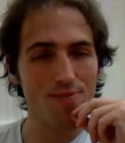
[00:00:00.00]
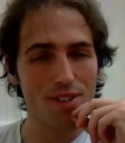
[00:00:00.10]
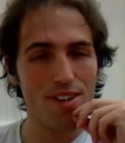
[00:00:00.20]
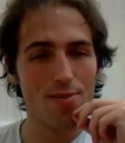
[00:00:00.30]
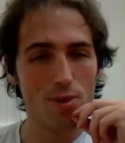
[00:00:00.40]

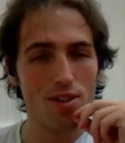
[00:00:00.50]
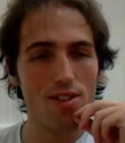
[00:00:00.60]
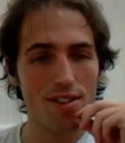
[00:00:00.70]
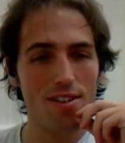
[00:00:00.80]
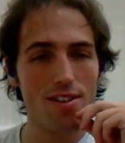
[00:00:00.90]
with
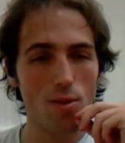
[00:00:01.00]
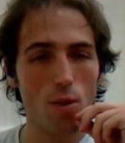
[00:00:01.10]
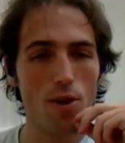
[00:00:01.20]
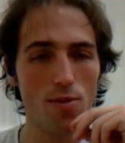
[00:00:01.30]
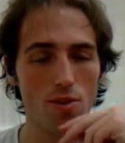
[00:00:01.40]
the
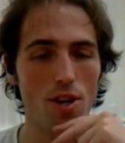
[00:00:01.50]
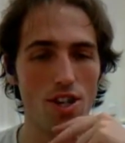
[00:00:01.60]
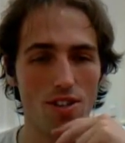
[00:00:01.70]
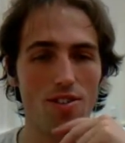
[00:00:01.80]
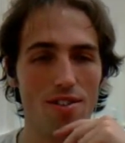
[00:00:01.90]
water
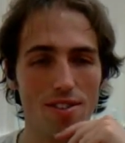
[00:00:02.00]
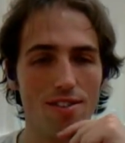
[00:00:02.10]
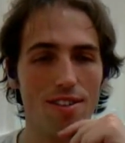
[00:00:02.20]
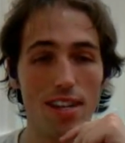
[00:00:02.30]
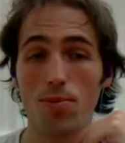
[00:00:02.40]
filtration
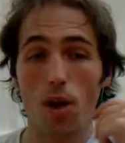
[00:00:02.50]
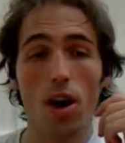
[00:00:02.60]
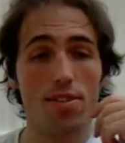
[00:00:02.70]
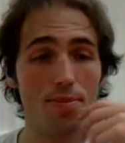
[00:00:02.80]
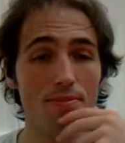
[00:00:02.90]
that's
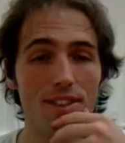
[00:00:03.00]
awesome.